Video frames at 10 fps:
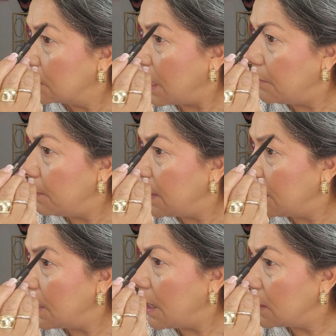Everybody
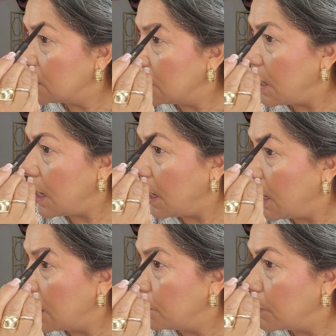that has their
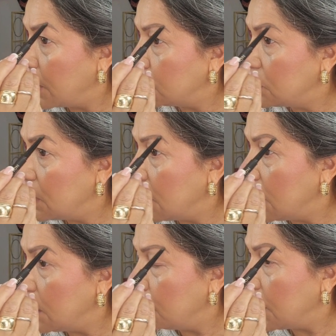eyebrows
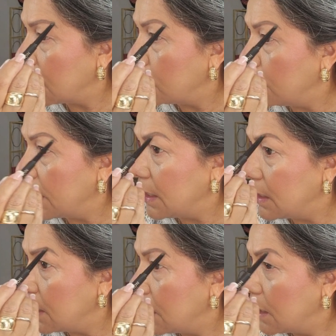done
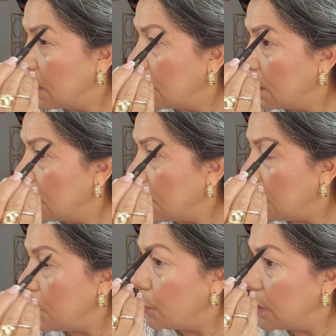microbladed, they
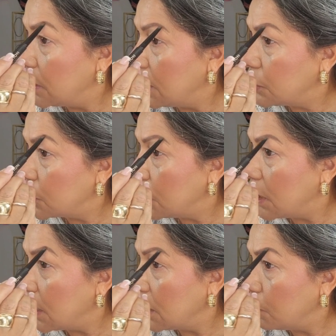know that they
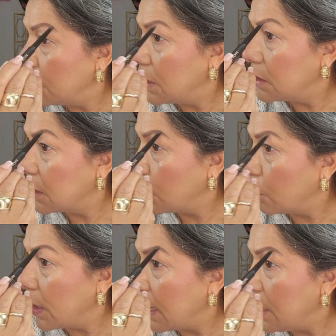turn a little bit
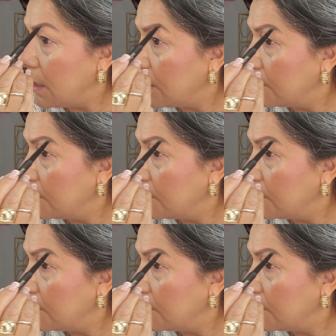gray,